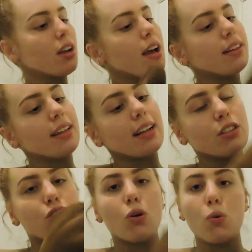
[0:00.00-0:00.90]
And then I
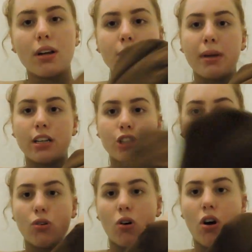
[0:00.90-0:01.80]
just always make
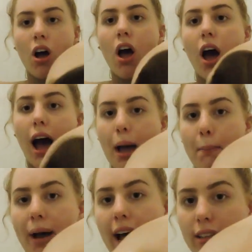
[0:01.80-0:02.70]
sure I
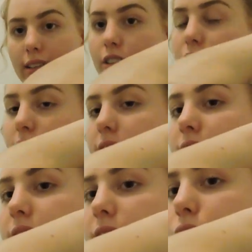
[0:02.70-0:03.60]
pat it, because
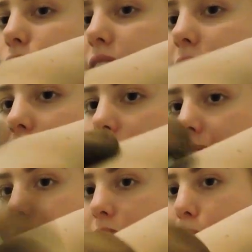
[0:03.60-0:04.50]
this really
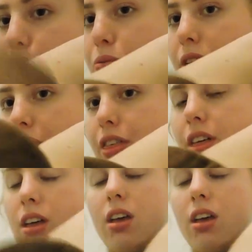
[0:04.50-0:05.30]
like helps with